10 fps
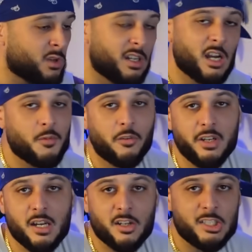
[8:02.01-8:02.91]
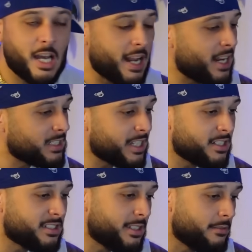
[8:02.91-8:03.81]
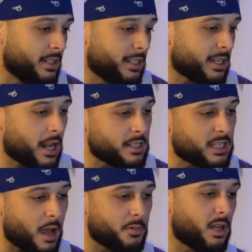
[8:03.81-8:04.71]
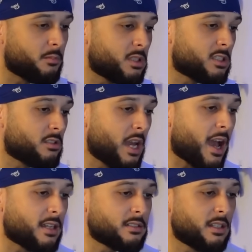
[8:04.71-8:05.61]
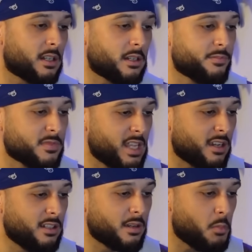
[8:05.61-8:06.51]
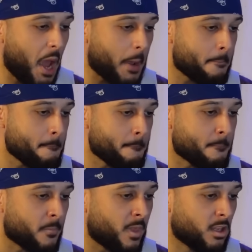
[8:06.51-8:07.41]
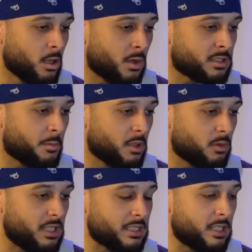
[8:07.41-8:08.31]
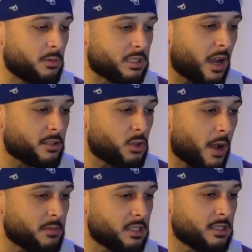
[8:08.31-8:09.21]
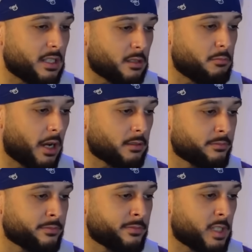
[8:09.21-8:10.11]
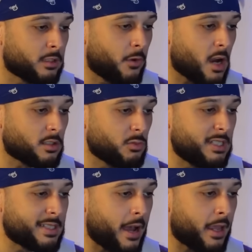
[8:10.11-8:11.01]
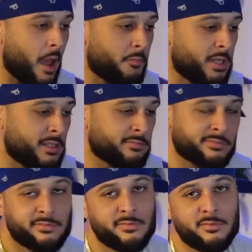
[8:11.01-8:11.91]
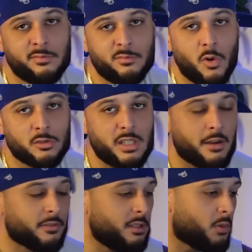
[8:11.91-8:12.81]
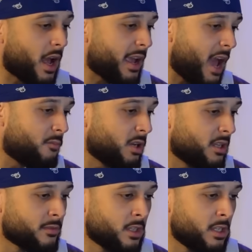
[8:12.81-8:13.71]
wanted to come over here on John Alexander TV to kind of chop it up with you guys and take a look back, you know, at some of the releases that we saw drop this year. But as far as the restock happening, most definitely probably happening